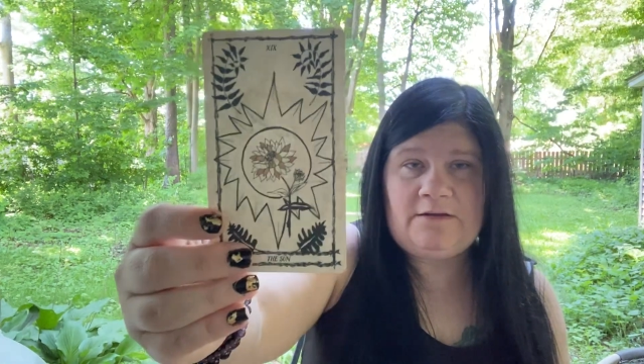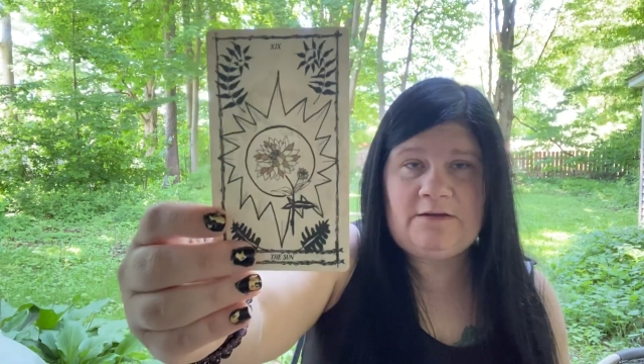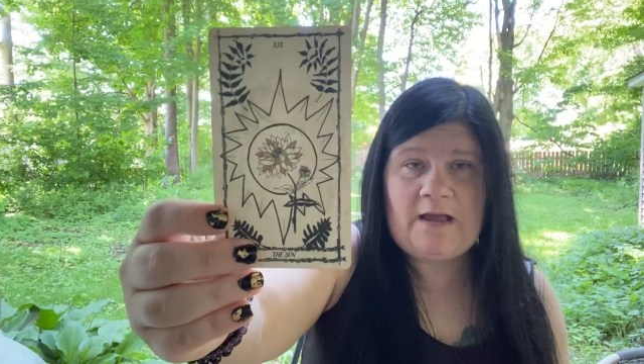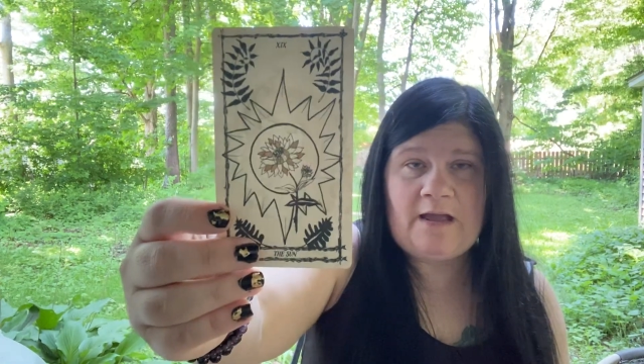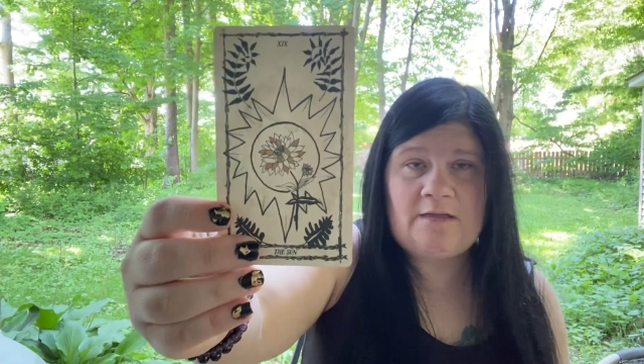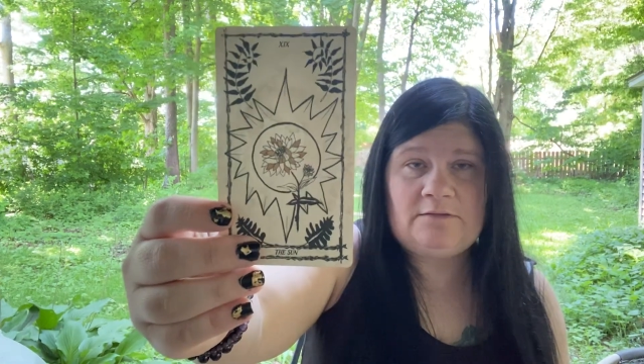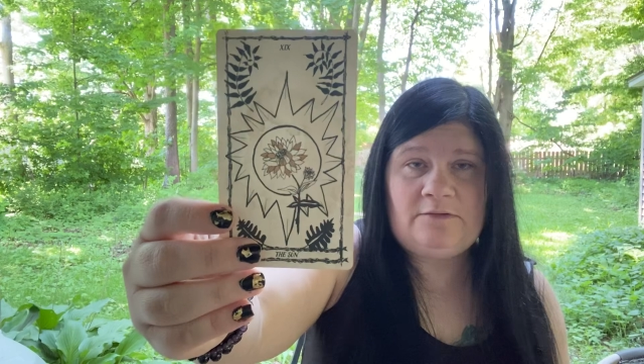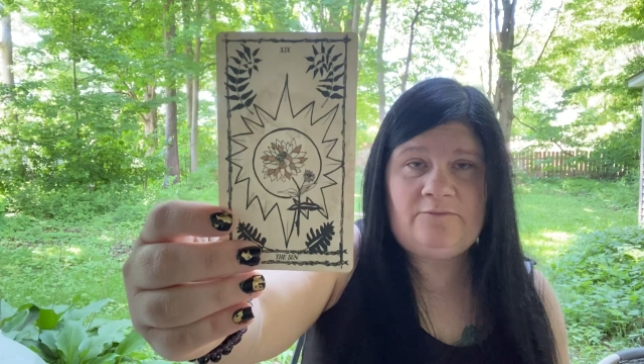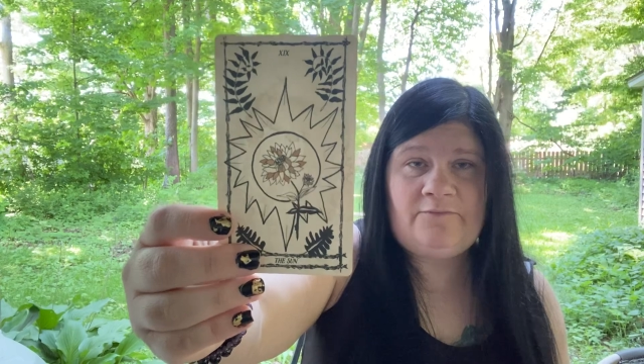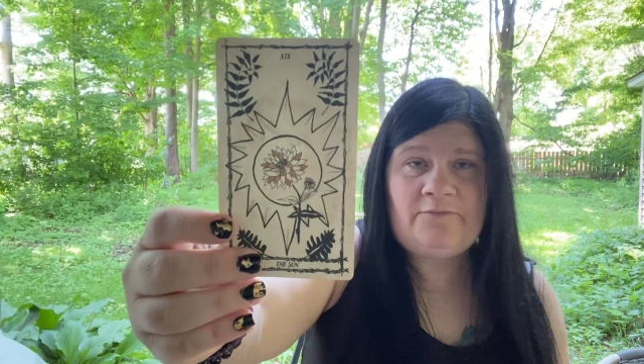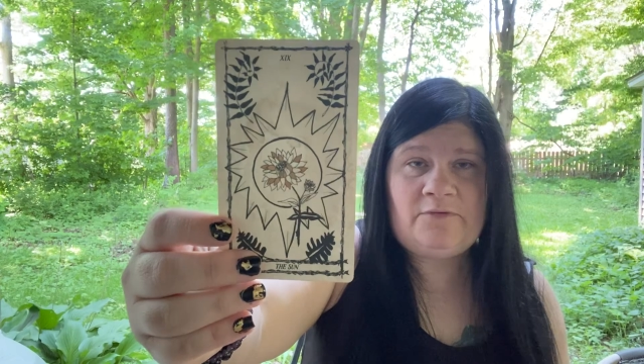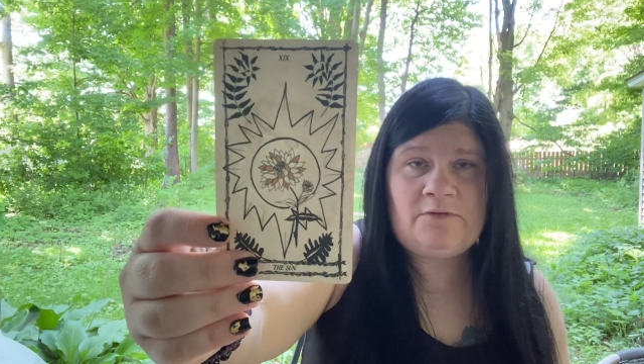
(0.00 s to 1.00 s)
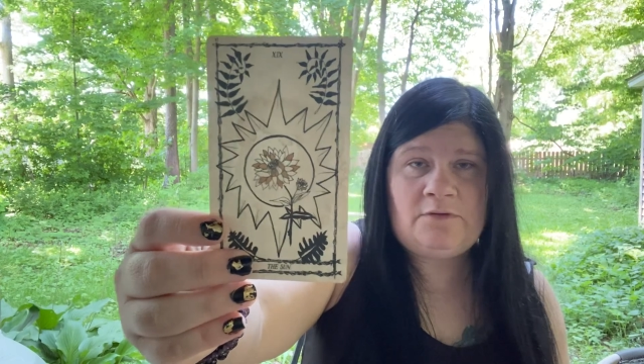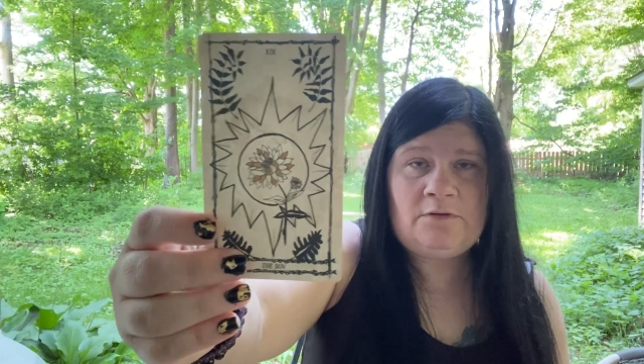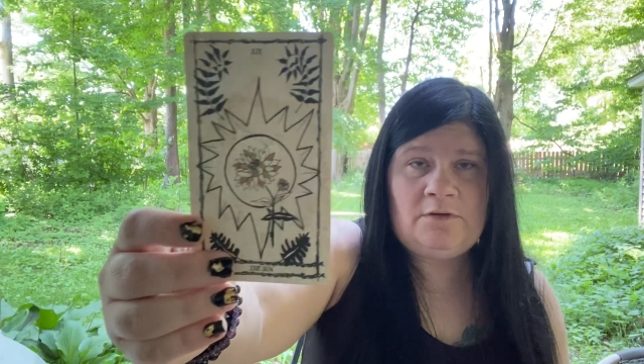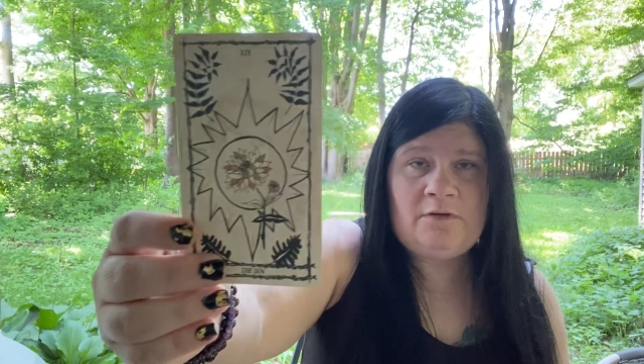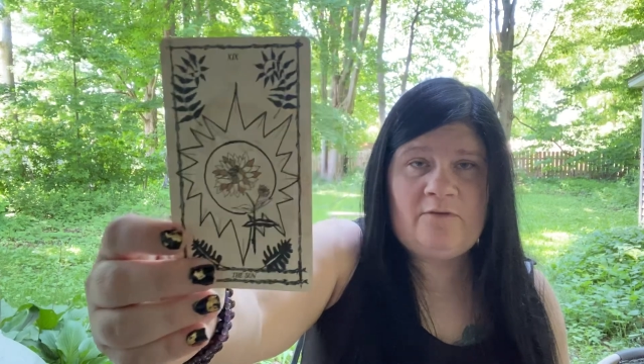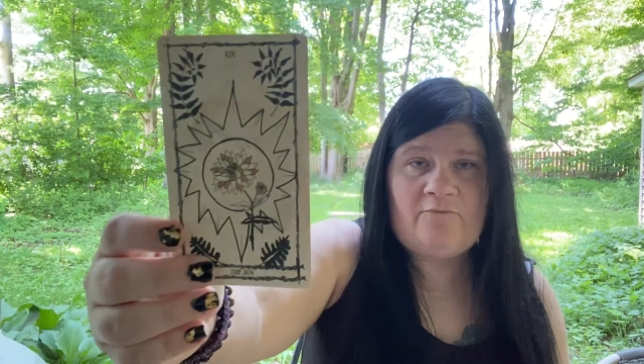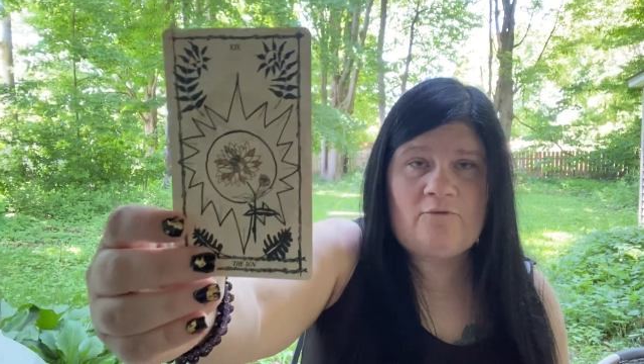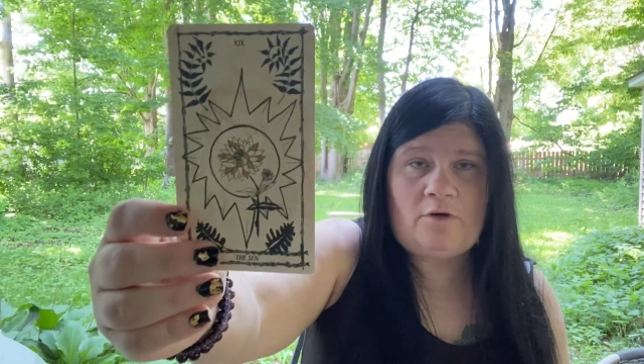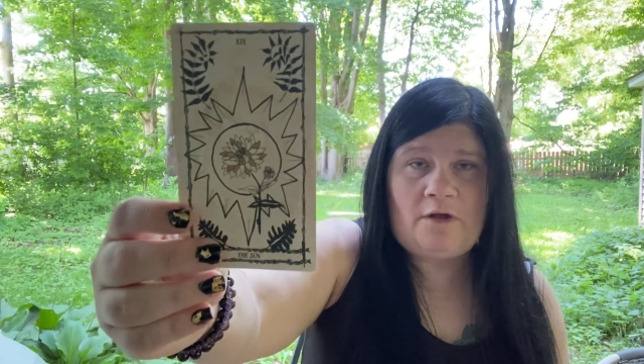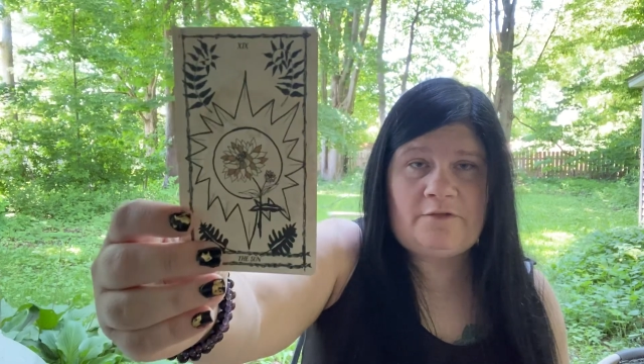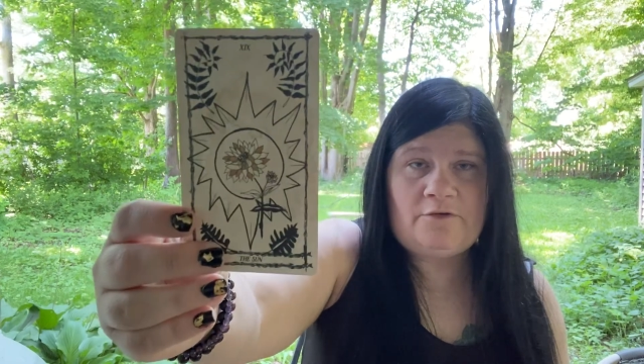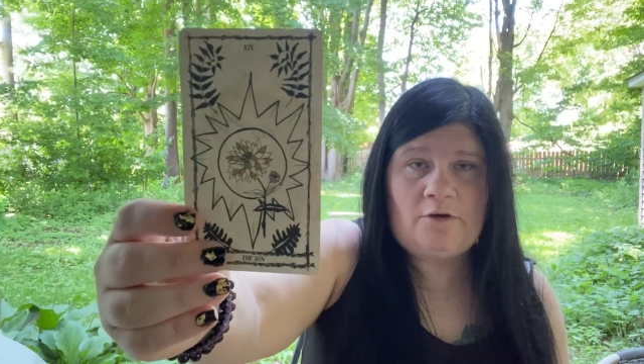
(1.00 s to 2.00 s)
and Olive for
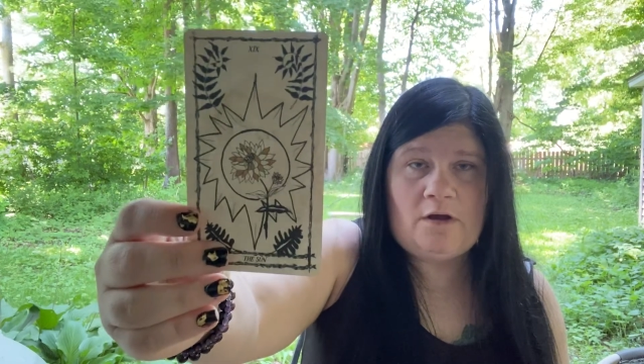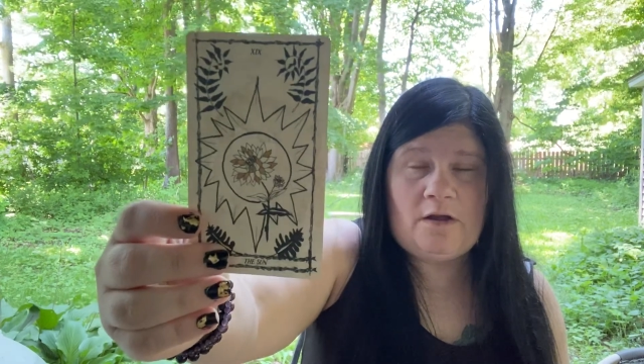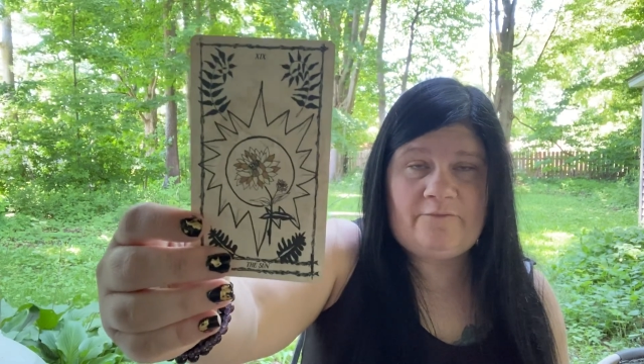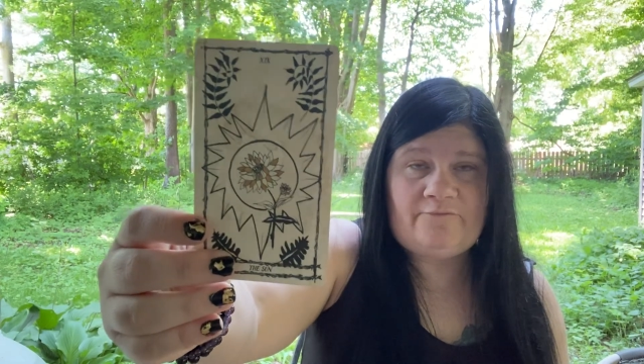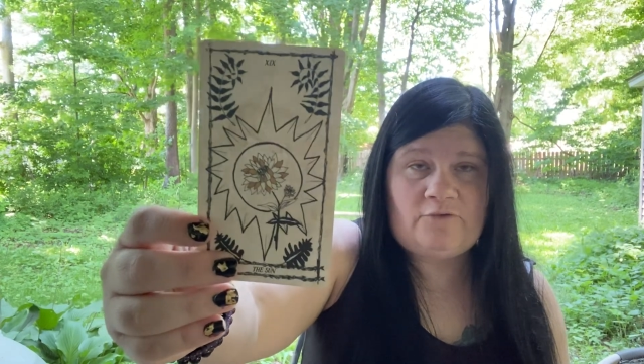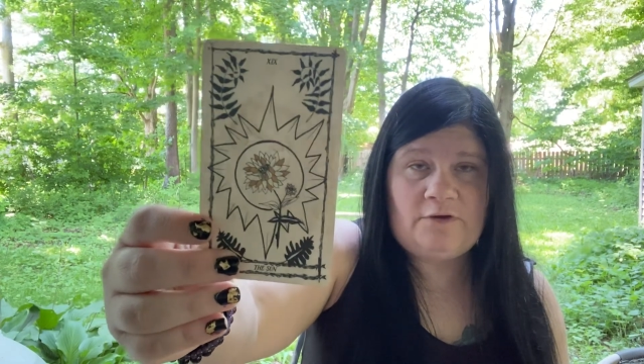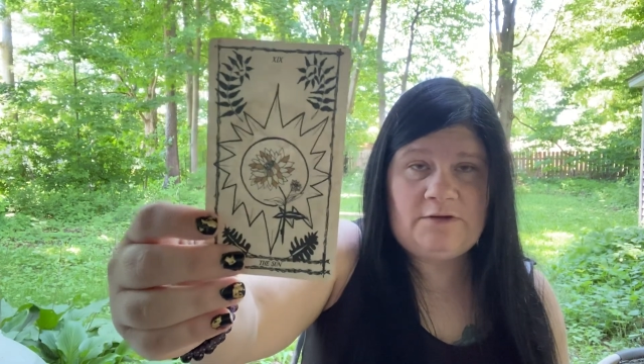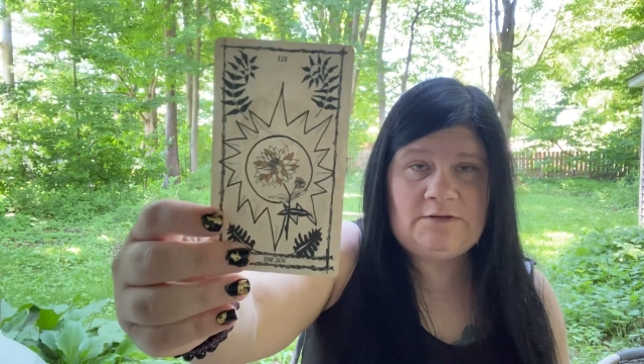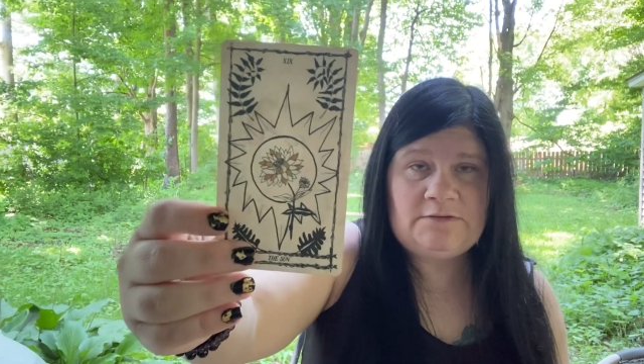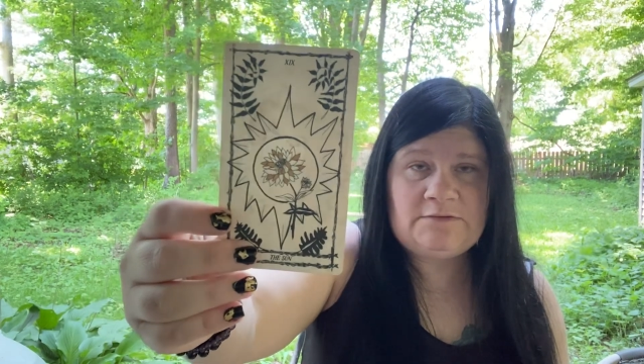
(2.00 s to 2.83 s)
all their offerings.